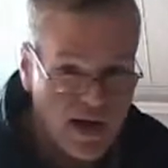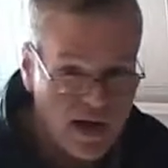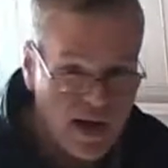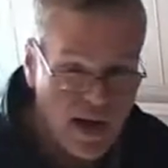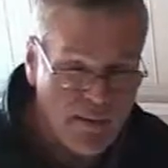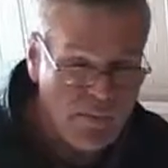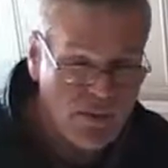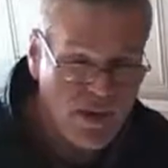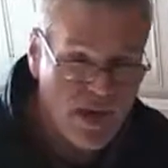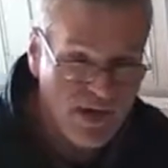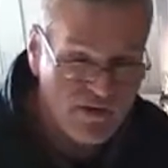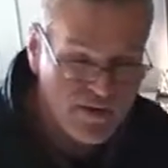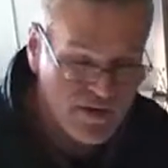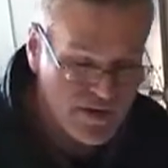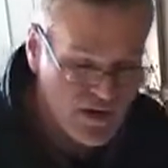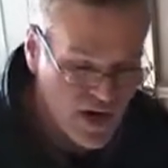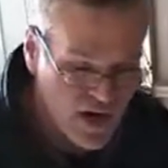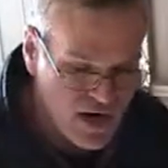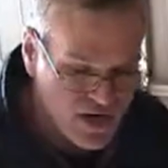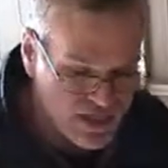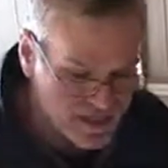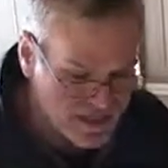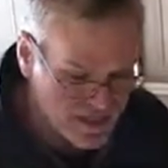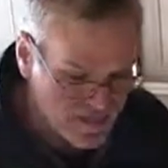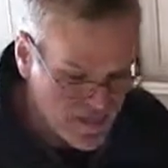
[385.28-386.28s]
couple hundred
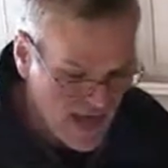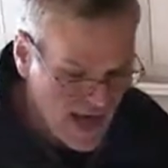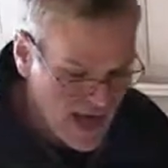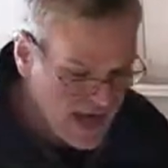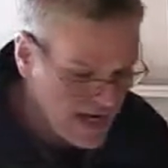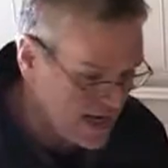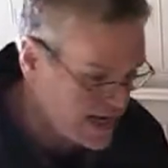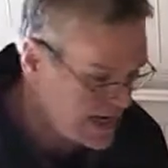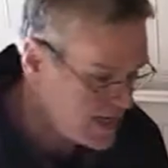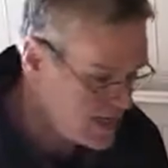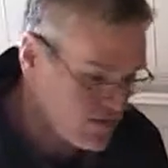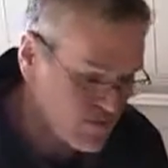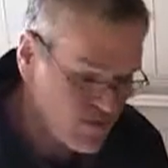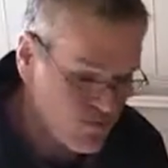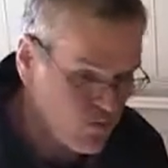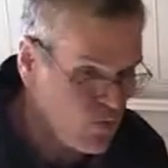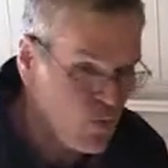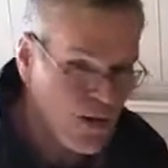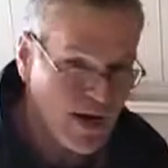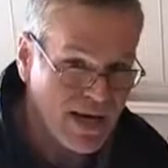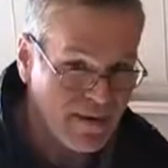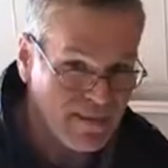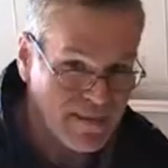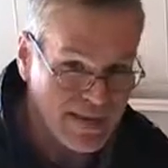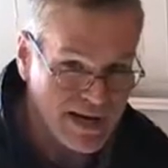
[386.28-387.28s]
yards of that in
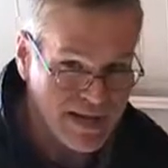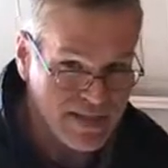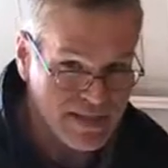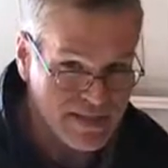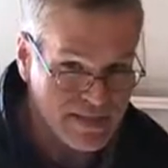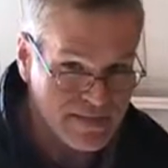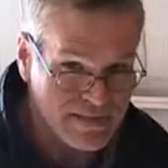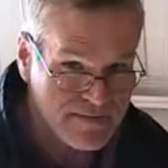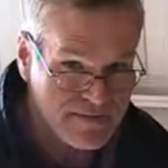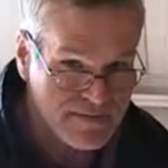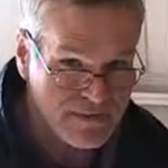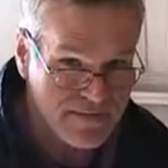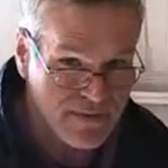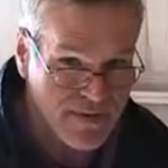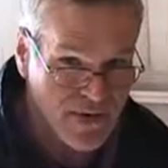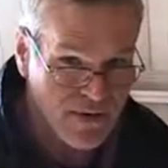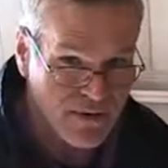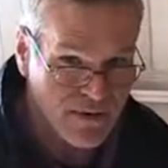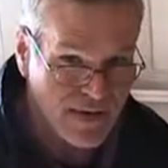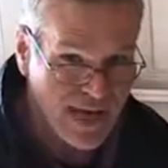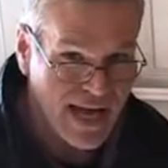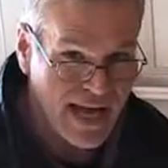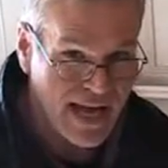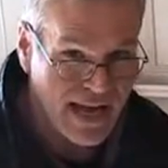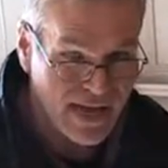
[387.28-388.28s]
20 minutes.
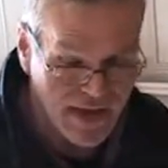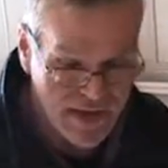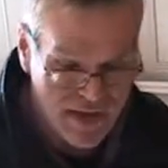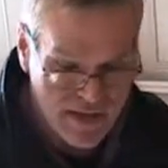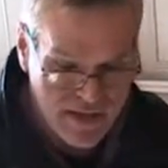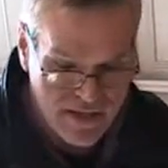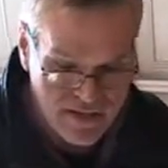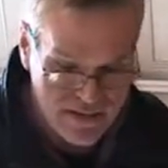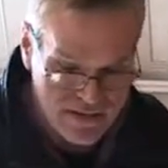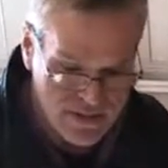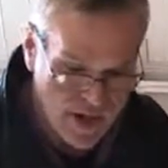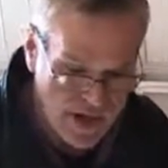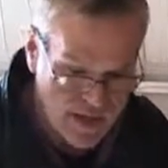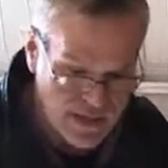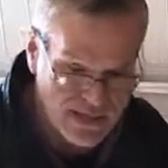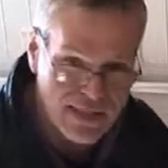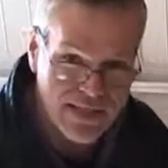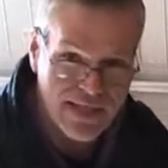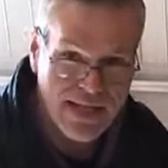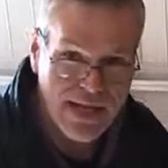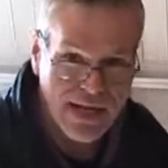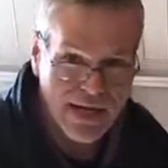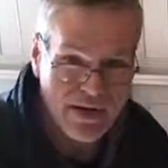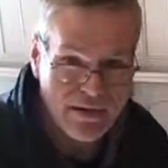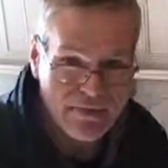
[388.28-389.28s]
Okay? Talk to you
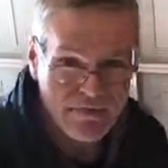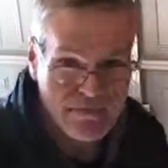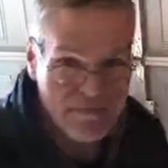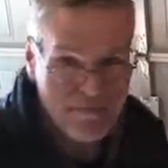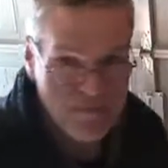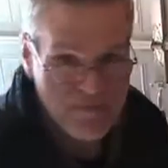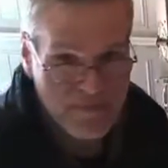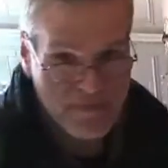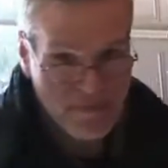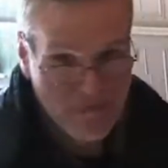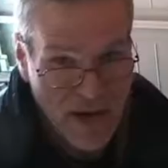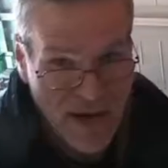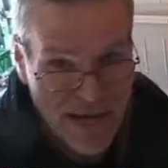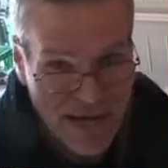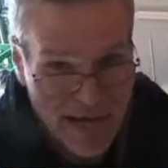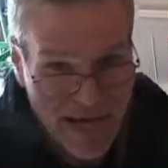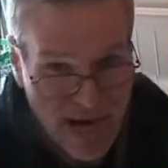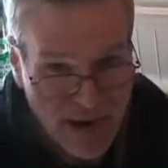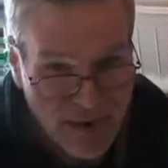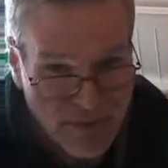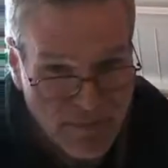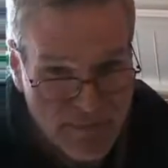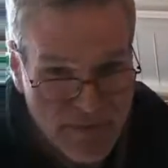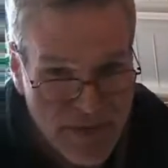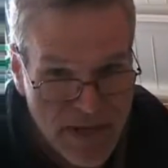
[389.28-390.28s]
later. Bye
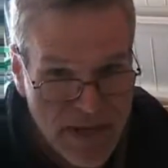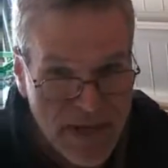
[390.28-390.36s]
now.